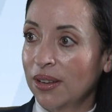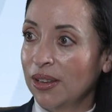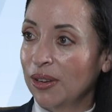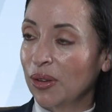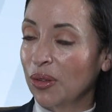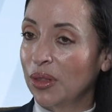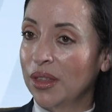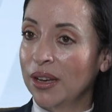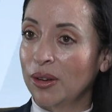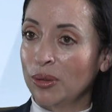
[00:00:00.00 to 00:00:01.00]
You know,
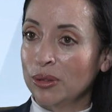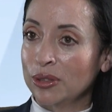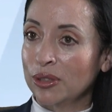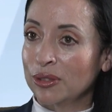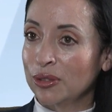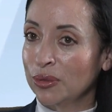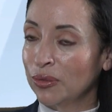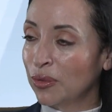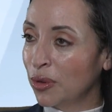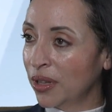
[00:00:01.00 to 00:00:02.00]
the older
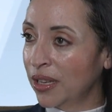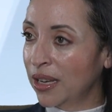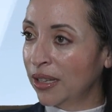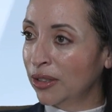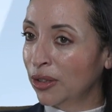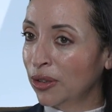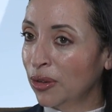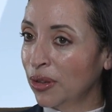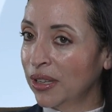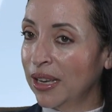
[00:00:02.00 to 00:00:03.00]
for the younger,
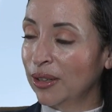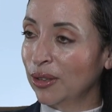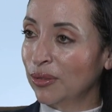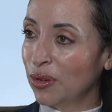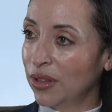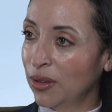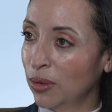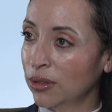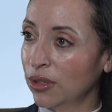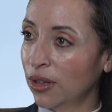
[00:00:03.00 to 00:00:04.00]
or the younger for the
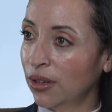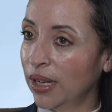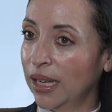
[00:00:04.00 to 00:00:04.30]
older.